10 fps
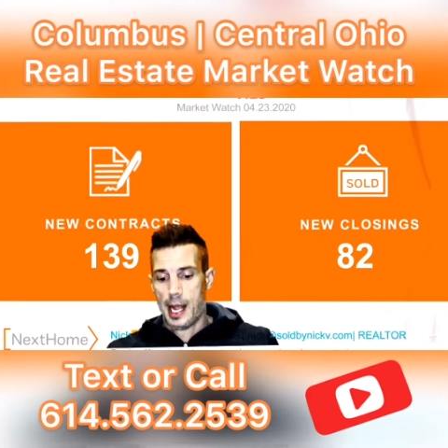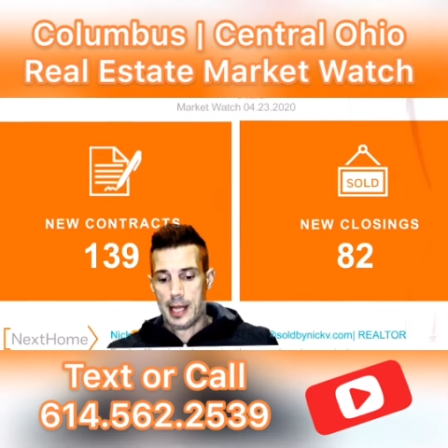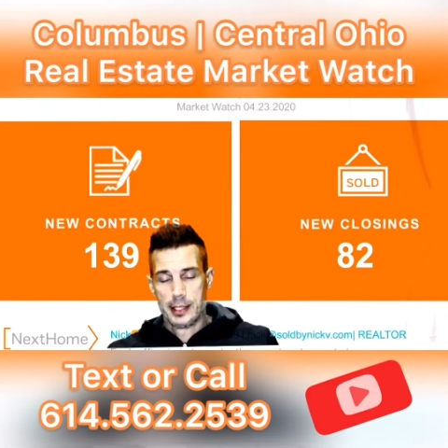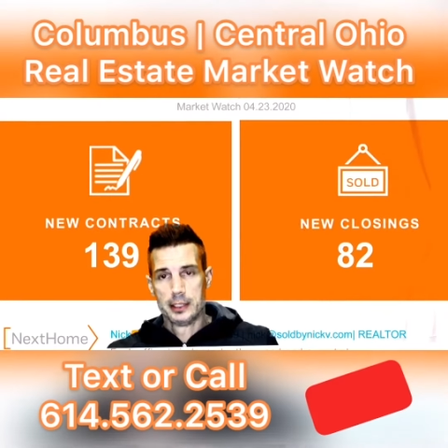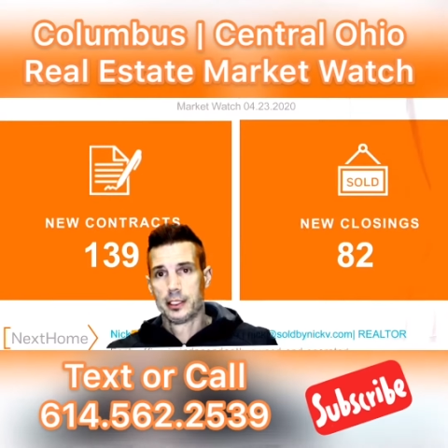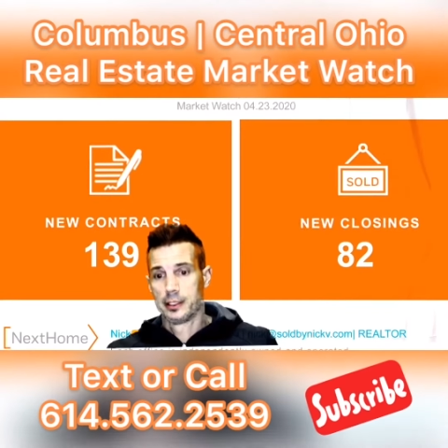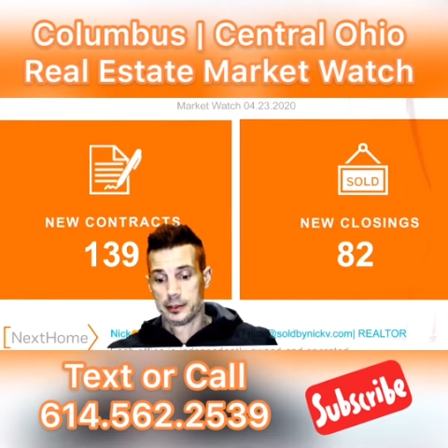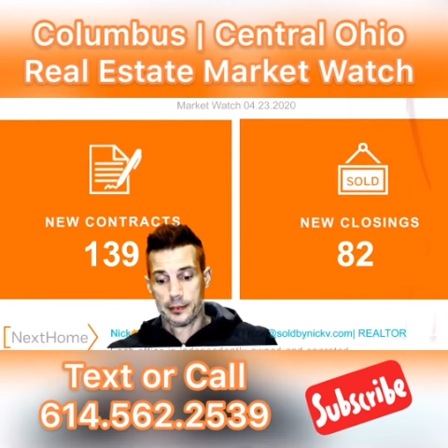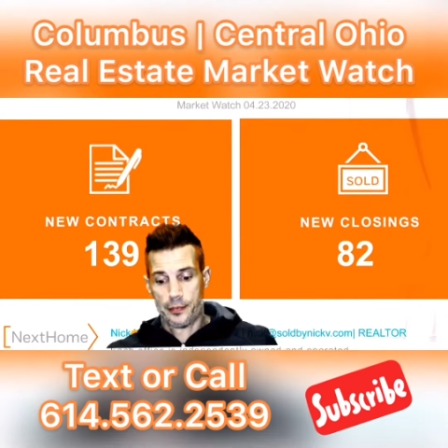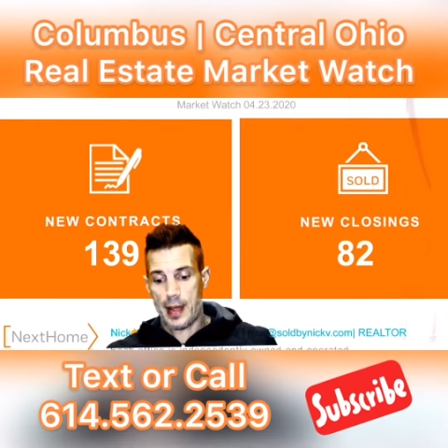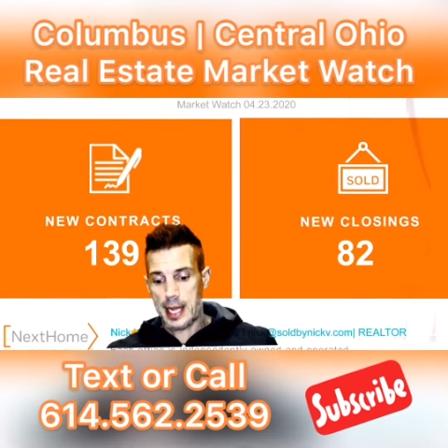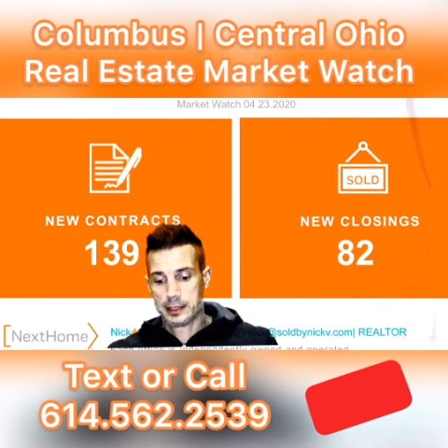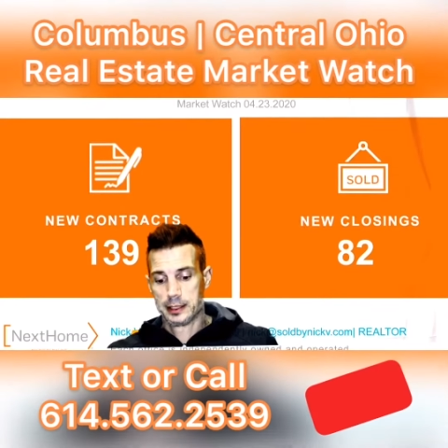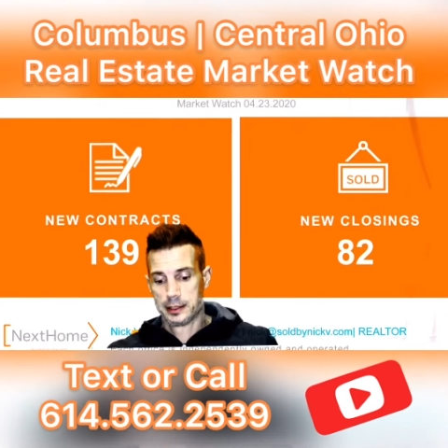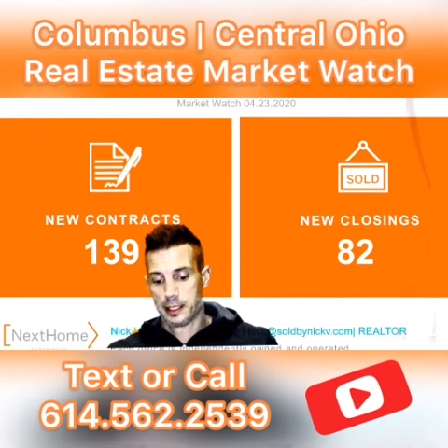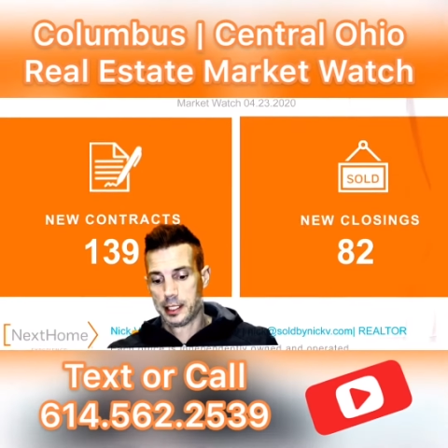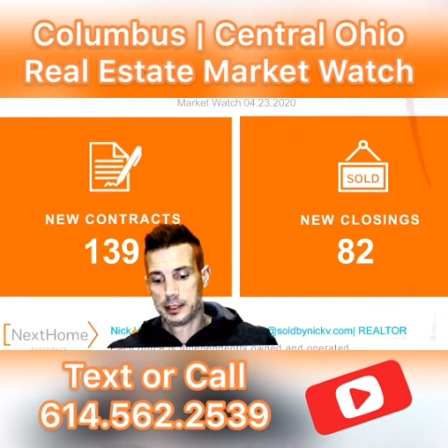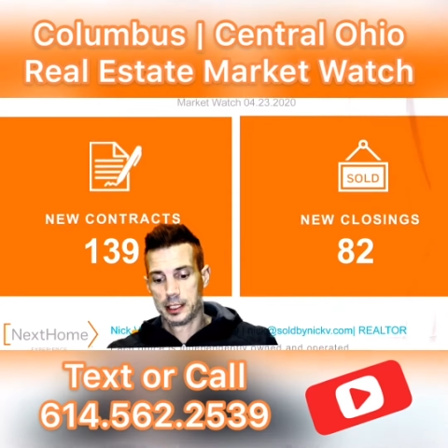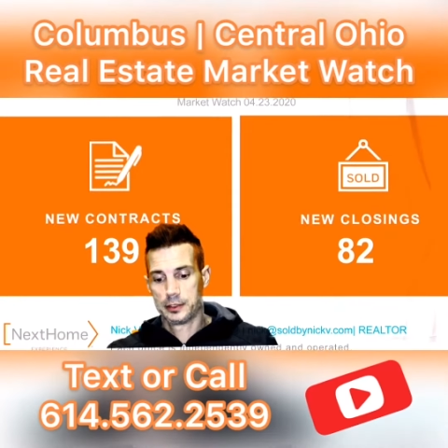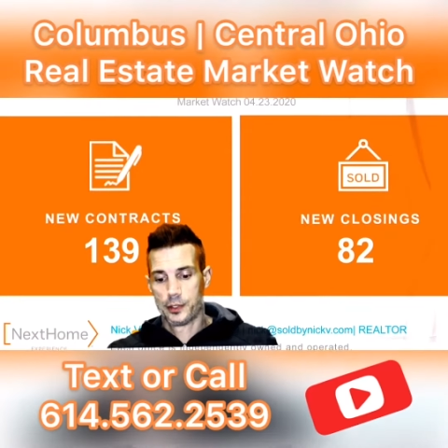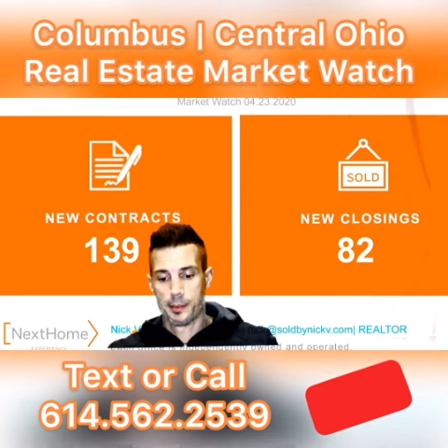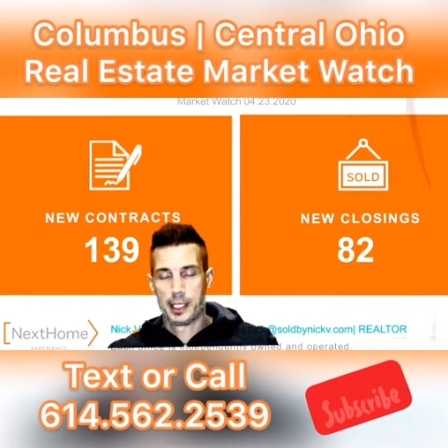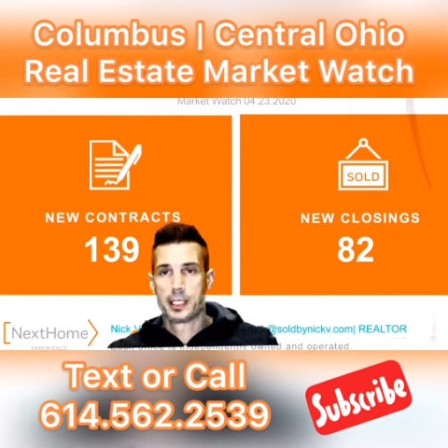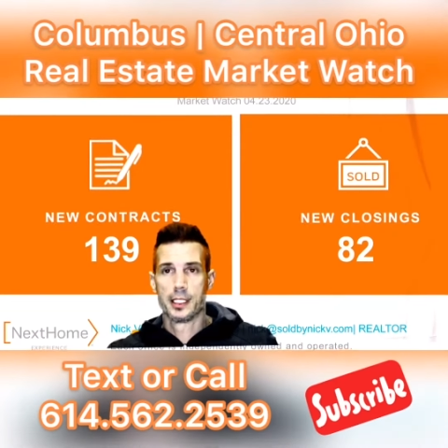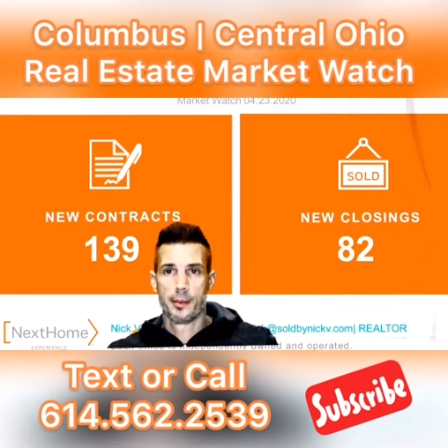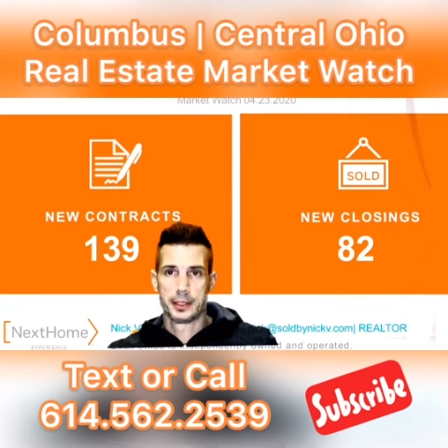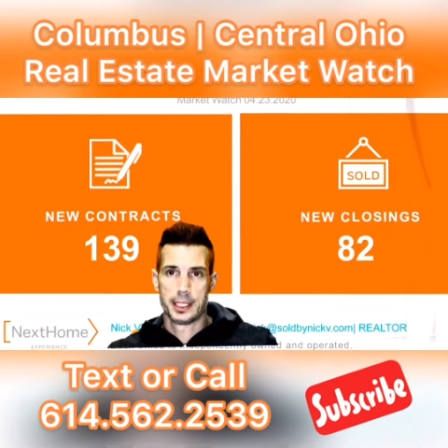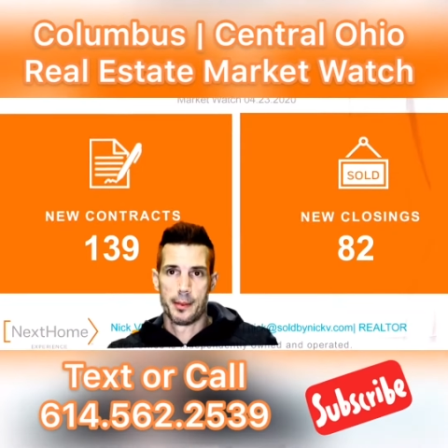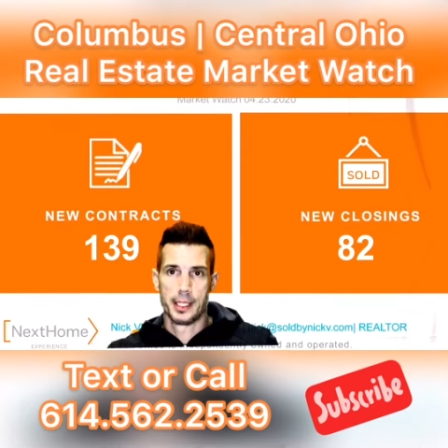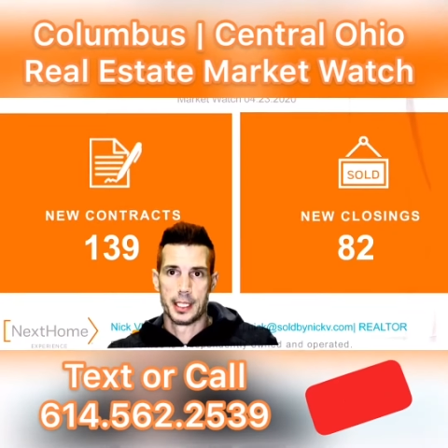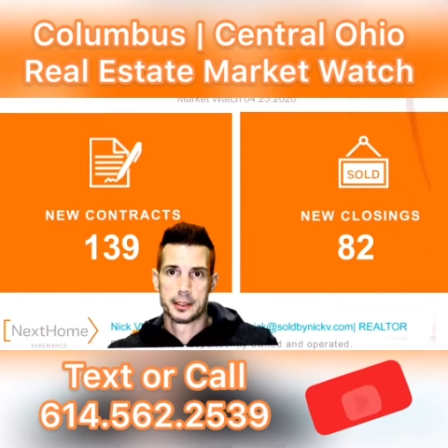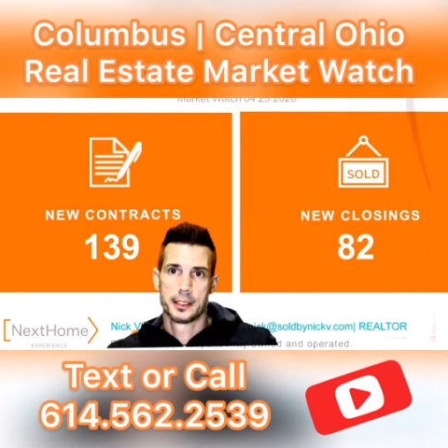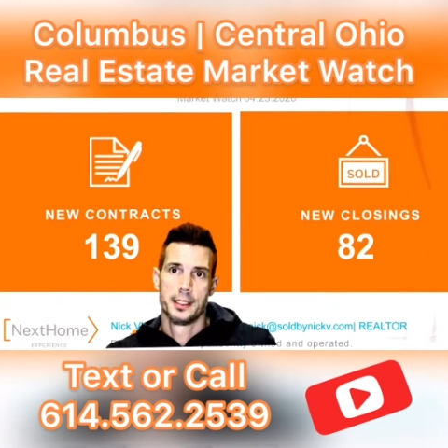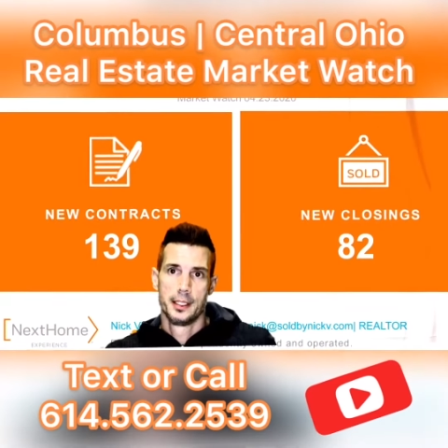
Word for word: And these are facts and statistics from the Columbus MLS.